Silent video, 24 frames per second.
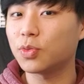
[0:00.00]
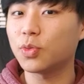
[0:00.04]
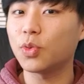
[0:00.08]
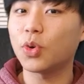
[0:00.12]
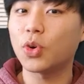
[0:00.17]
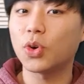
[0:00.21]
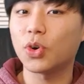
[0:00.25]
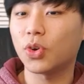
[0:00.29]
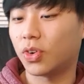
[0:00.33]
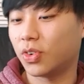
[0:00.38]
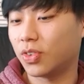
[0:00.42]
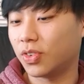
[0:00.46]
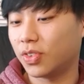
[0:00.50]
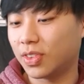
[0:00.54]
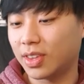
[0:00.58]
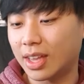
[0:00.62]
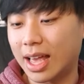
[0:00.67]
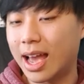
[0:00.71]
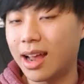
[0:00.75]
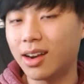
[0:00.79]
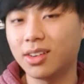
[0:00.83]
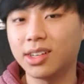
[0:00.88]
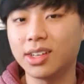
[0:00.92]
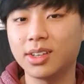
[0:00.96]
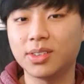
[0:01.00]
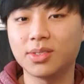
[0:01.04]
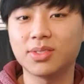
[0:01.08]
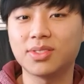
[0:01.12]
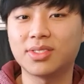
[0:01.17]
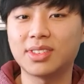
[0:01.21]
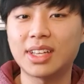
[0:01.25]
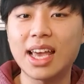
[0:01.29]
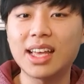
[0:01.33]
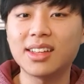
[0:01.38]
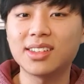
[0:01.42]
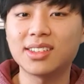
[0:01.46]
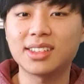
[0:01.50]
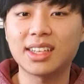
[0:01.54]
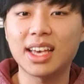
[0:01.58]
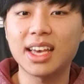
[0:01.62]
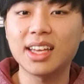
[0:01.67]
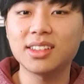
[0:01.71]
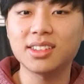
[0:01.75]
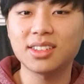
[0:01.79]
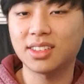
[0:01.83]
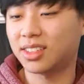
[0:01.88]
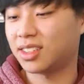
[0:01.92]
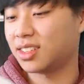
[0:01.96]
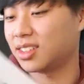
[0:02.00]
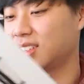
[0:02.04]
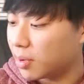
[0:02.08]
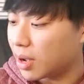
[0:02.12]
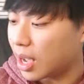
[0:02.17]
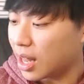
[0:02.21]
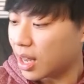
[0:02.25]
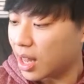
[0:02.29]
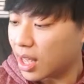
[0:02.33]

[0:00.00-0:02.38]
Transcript: for I don't know, 10 cents. I